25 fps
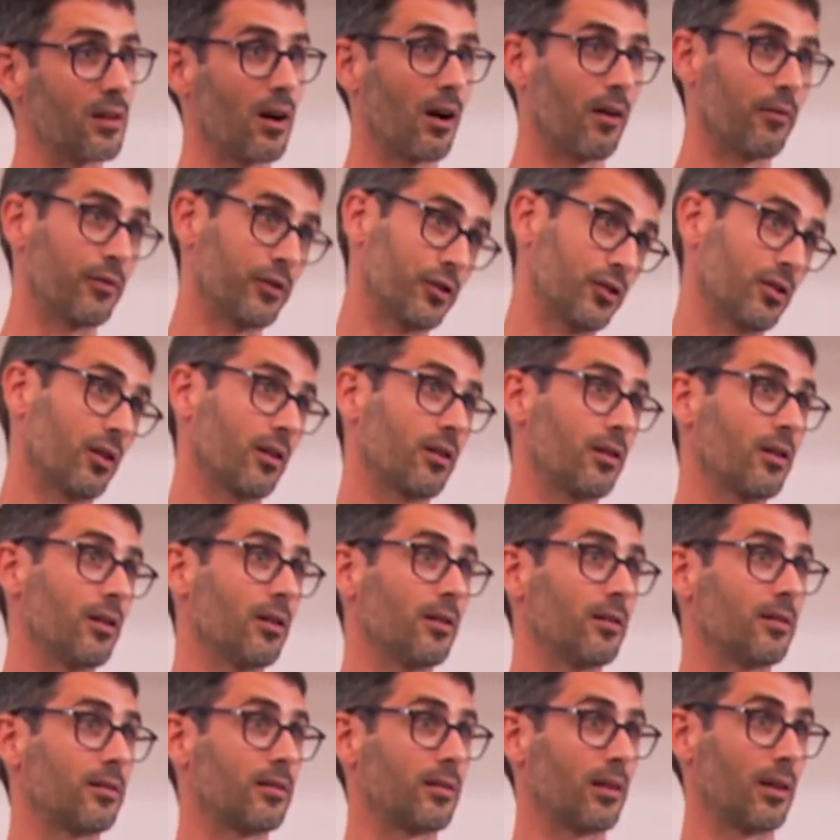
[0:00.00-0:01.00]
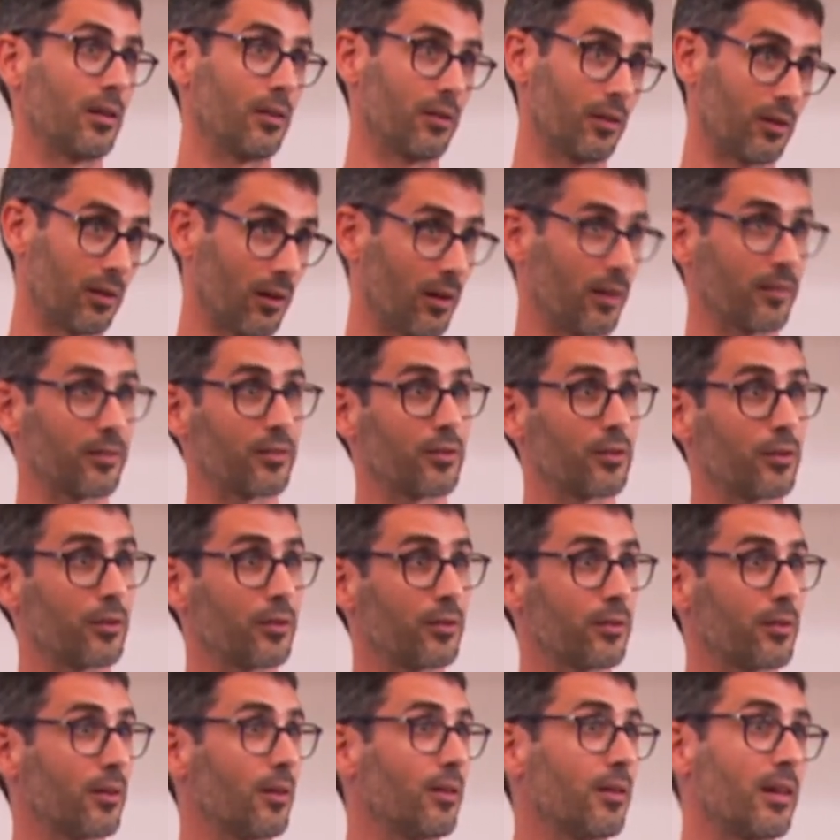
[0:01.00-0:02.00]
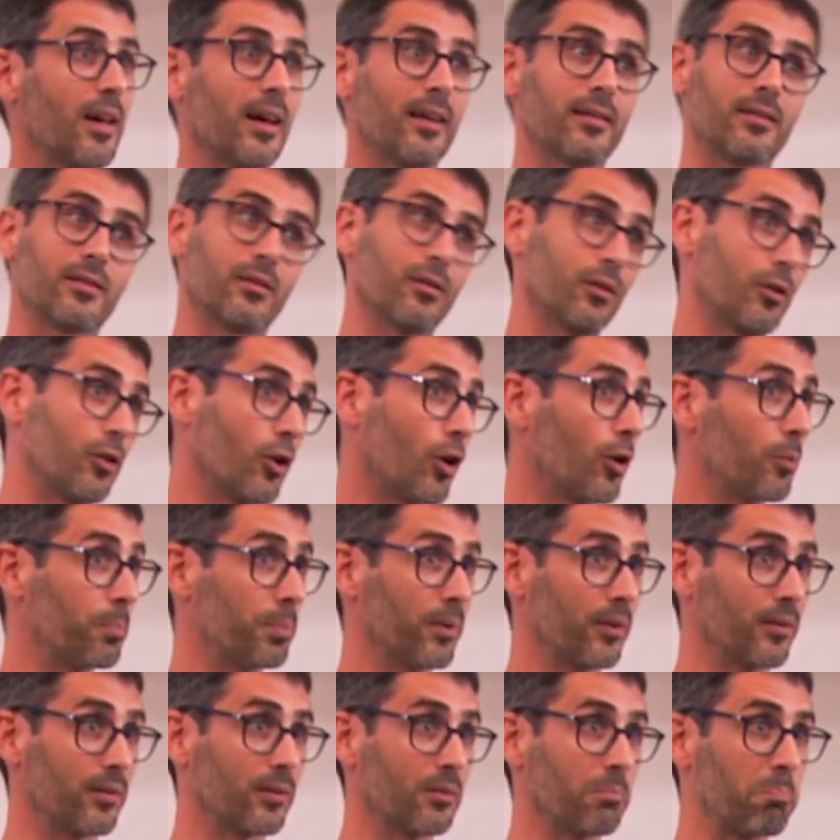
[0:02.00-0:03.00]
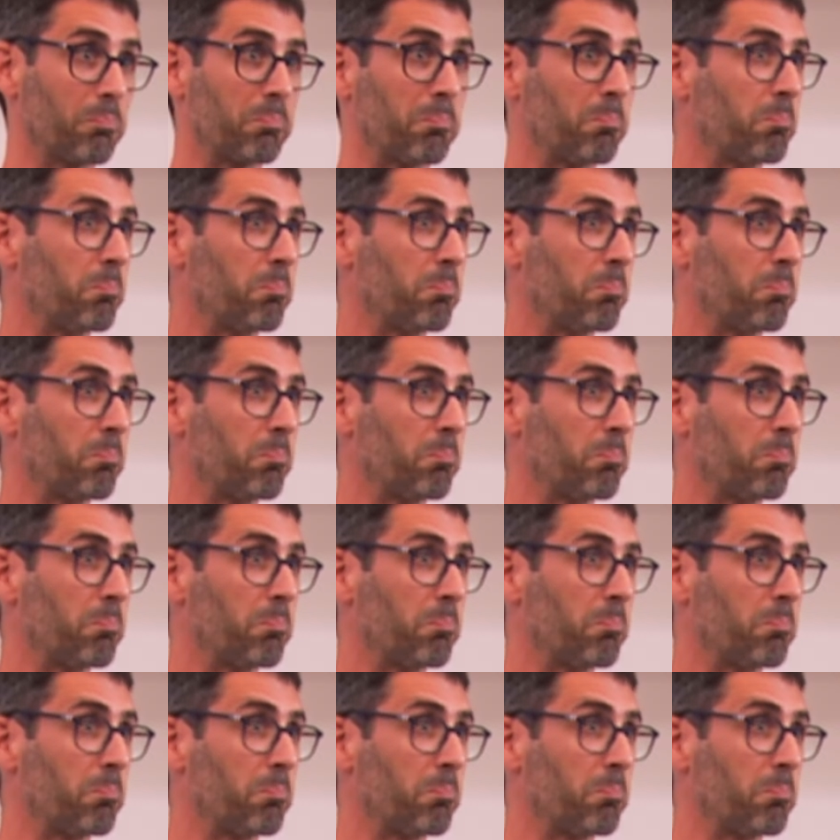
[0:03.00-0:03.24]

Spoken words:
of the tokens in the clusters against the corpus.